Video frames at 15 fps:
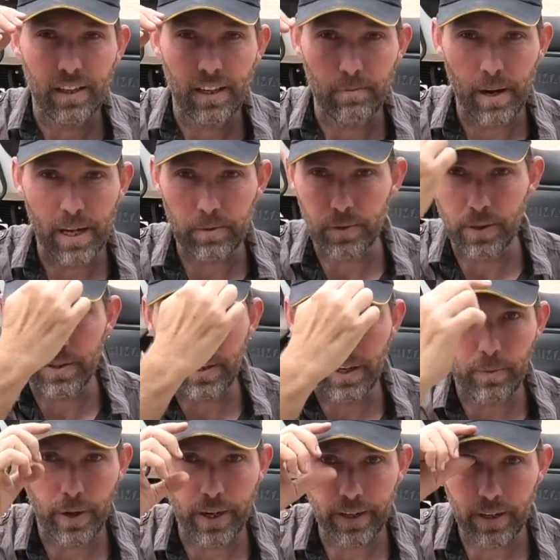You may as well just
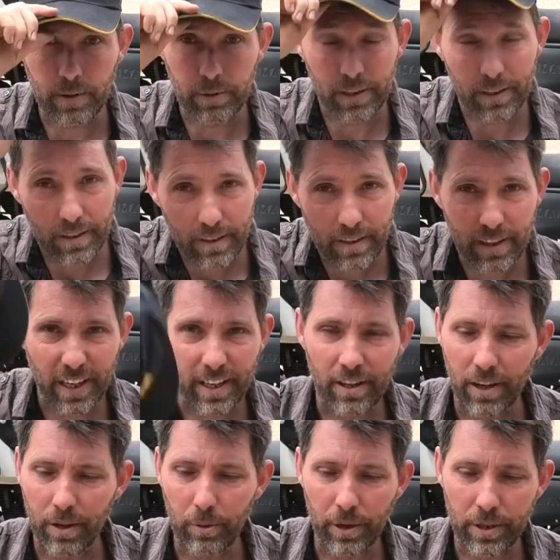say wanker, but then it
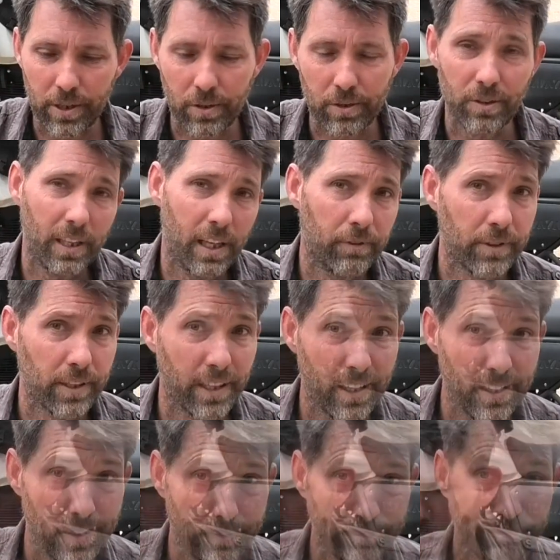kind of works on two levels, I
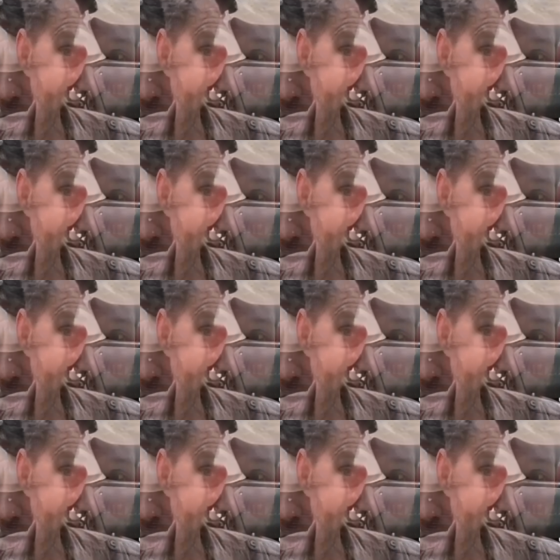guess.